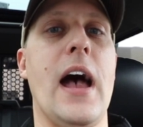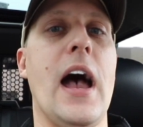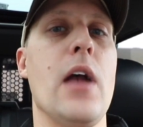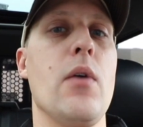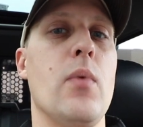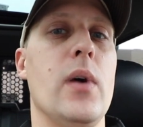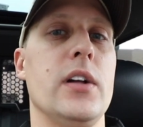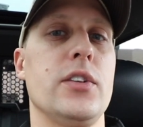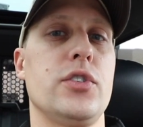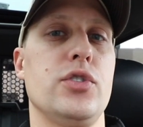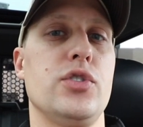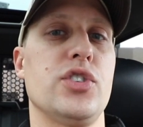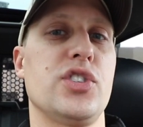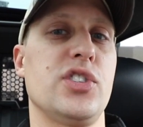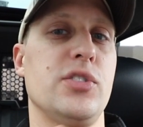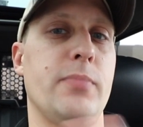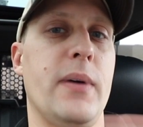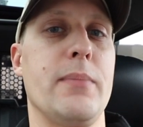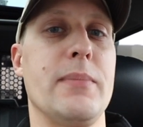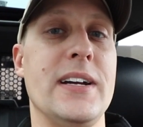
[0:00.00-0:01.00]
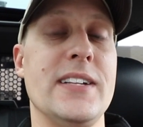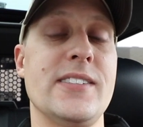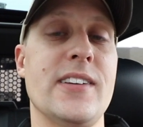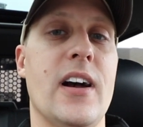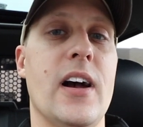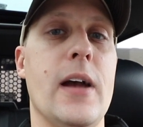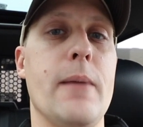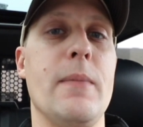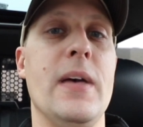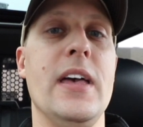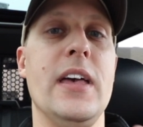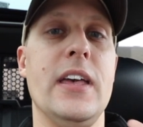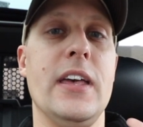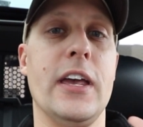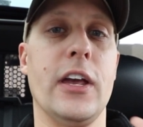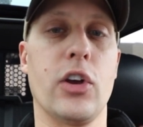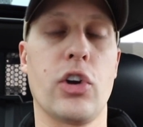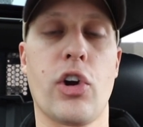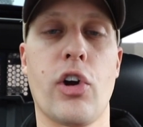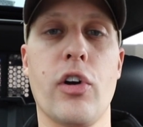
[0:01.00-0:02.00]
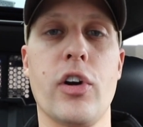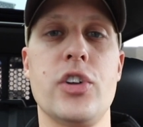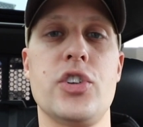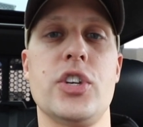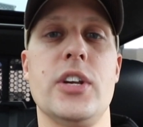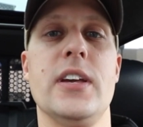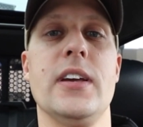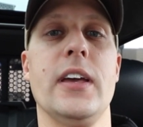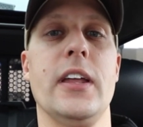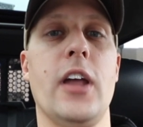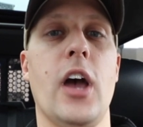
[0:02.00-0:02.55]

I want to just spend my time encouraging